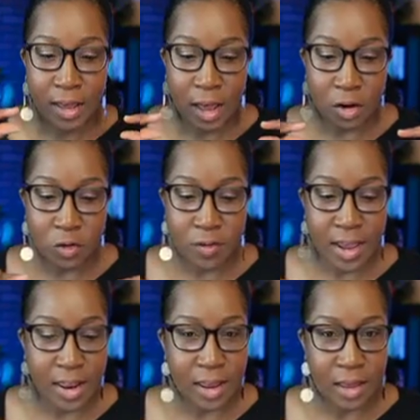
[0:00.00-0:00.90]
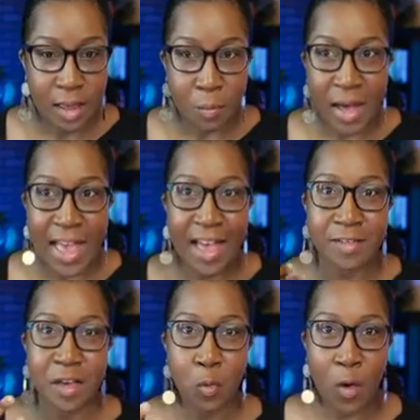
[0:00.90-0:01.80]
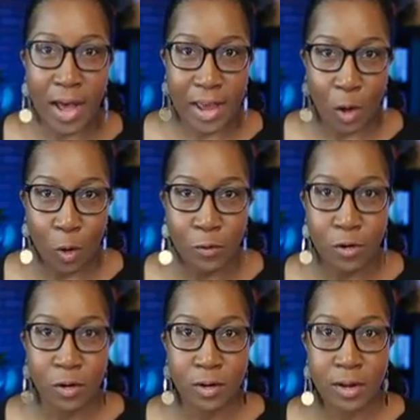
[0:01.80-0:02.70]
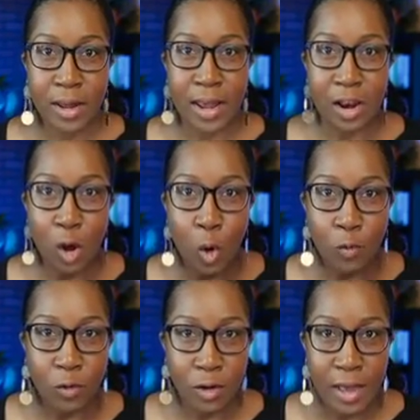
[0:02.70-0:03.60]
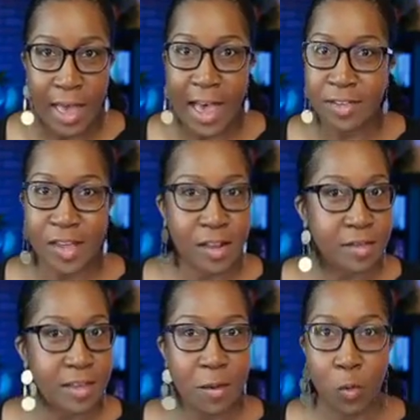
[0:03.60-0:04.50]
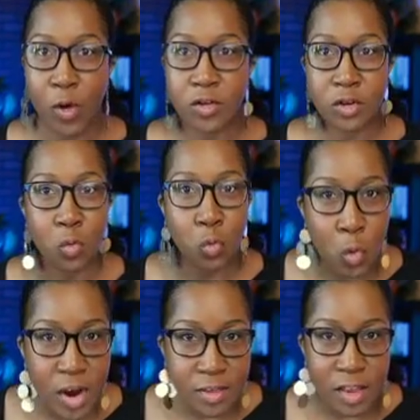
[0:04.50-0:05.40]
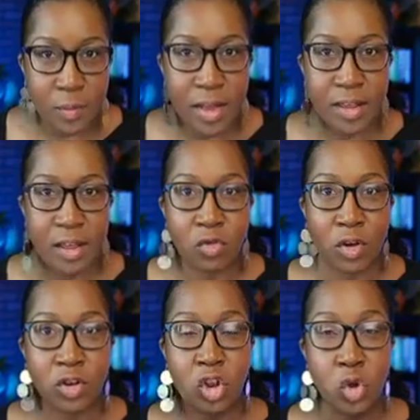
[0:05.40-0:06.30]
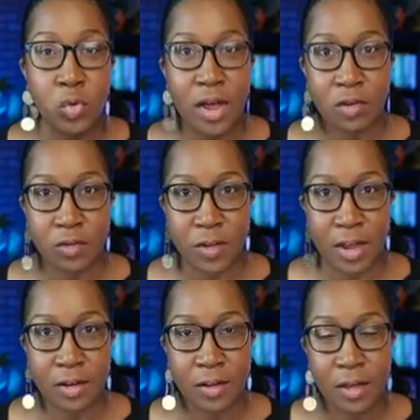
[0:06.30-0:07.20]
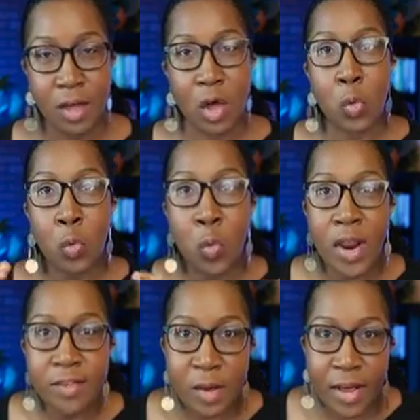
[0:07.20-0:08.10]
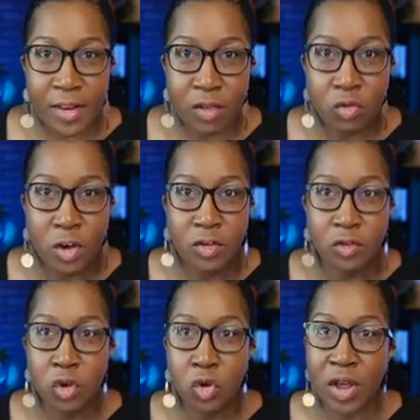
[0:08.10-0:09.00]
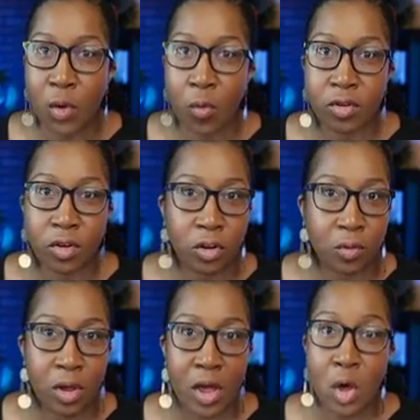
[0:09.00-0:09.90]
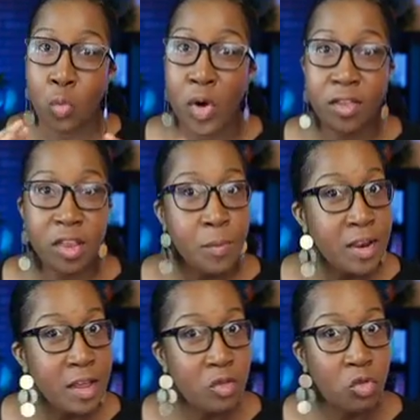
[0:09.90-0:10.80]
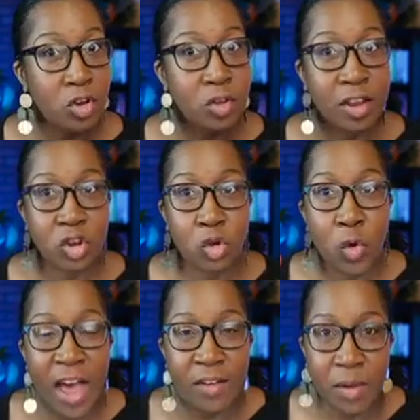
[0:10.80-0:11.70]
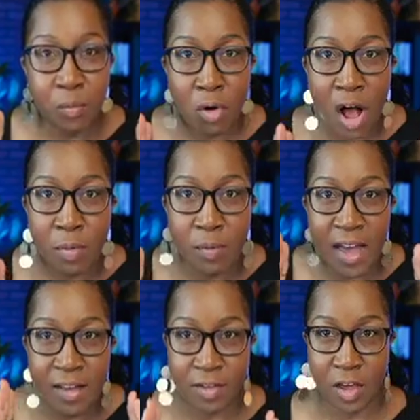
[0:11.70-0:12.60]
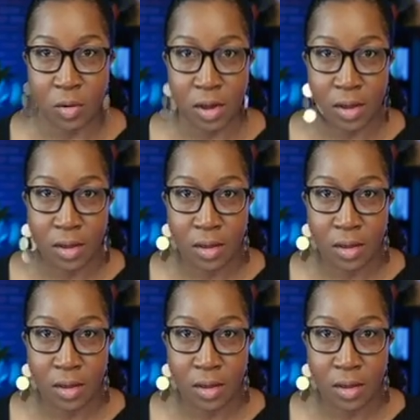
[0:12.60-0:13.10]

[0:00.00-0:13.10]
understanding by asking why over and over, asking the same question. What is it about the instruction do you not understand? What is it about the instructions do you not want to do? What is it about the instructions that you have a problem executing?